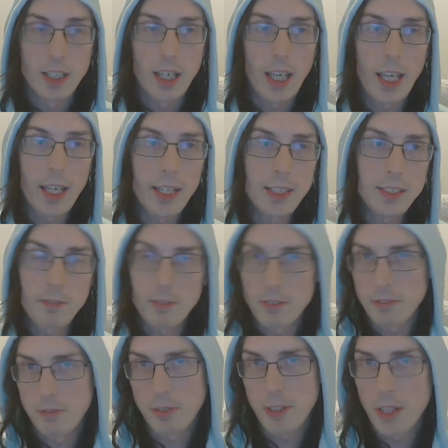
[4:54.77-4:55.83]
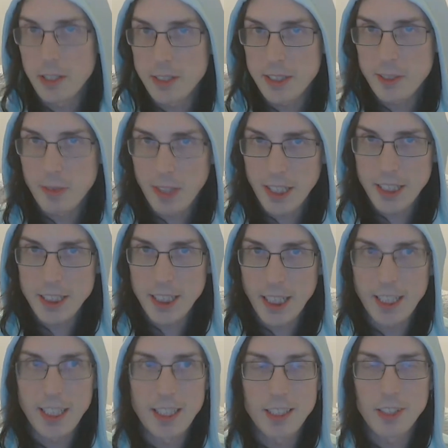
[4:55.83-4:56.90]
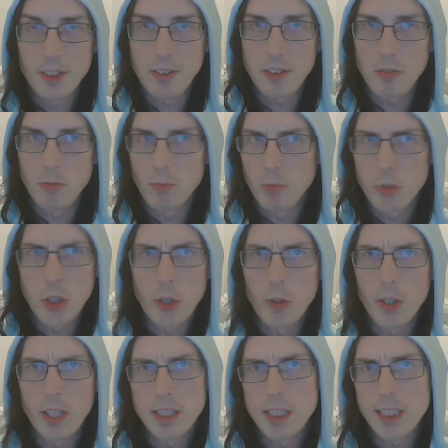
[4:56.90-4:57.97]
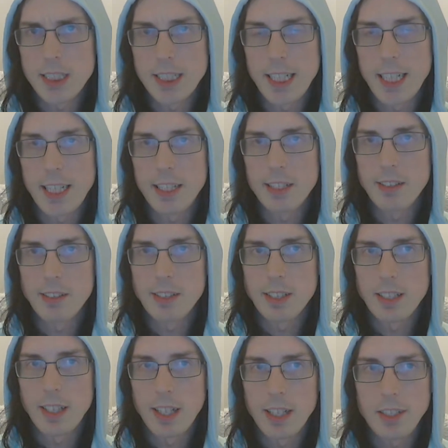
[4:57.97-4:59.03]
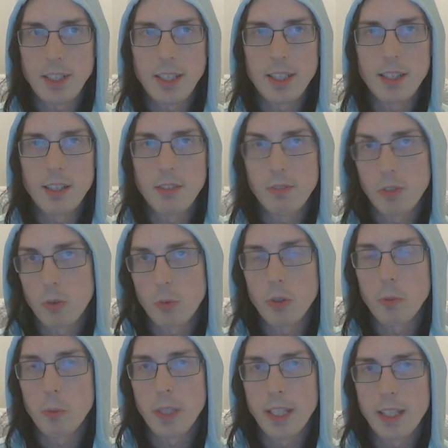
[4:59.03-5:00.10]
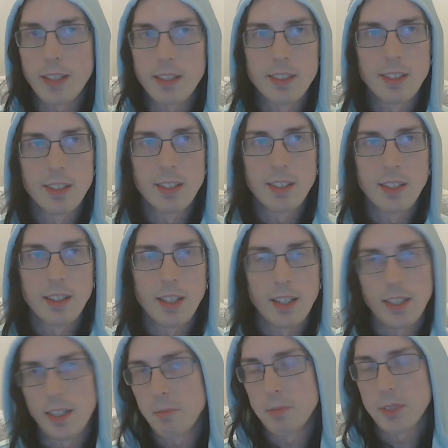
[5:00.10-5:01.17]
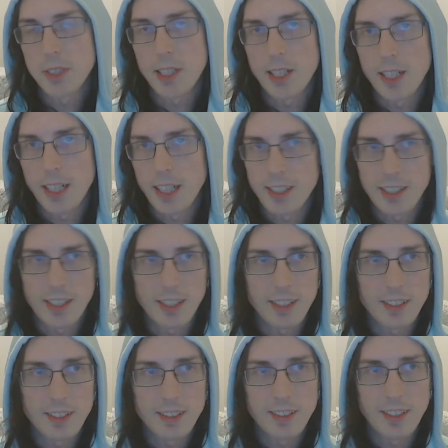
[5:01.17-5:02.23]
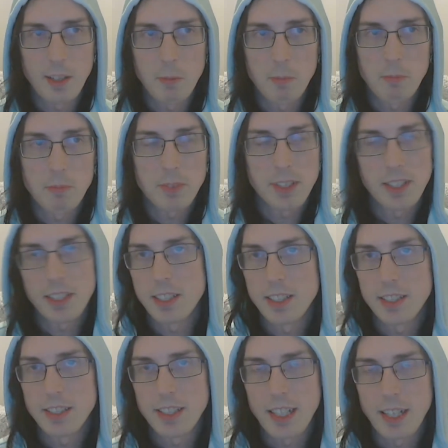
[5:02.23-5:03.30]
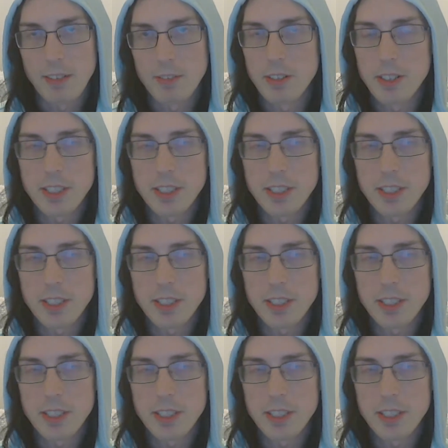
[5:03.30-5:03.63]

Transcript: And for those watching that don't understand the idea of grooming, I'm sorry that I'm gonna have to